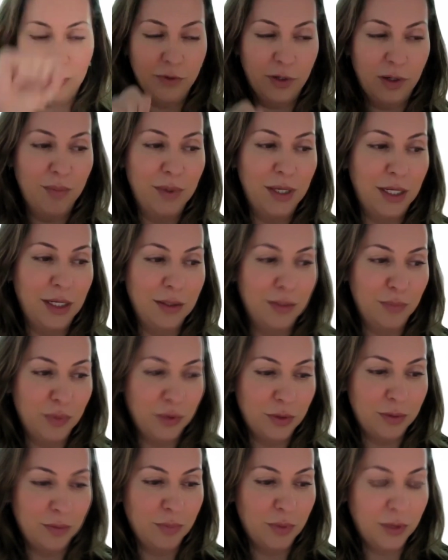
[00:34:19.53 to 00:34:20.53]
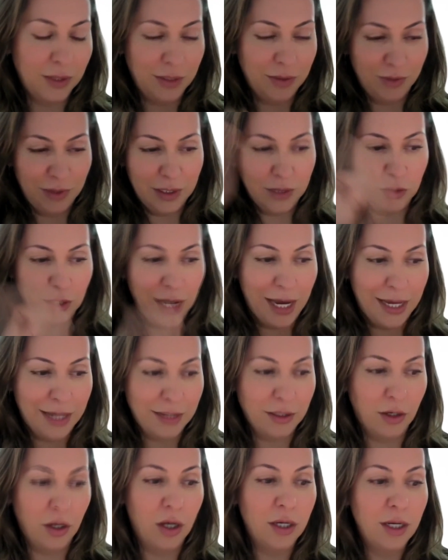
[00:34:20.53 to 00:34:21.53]
for a minute, put the vendor hat
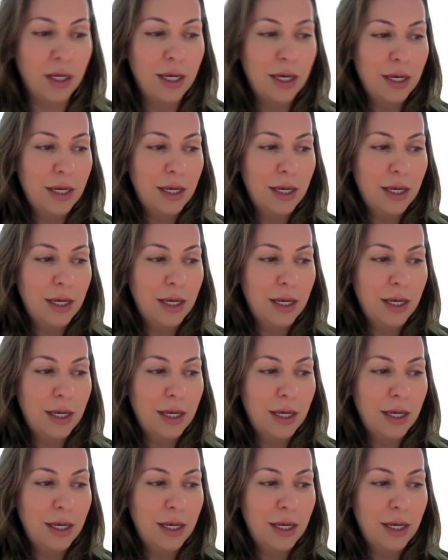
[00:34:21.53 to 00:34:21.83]
on,